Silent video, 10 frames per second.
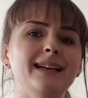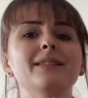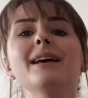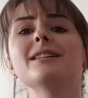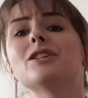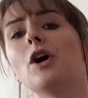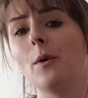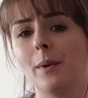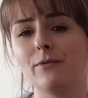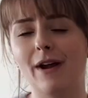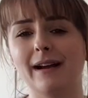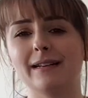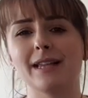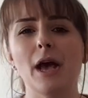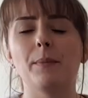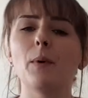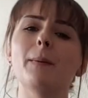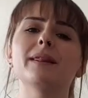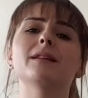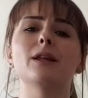Now, that's the top ranks, but what
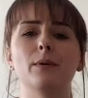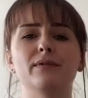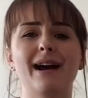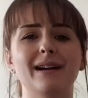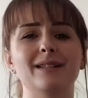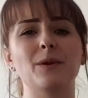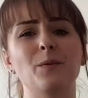about the lower ranks?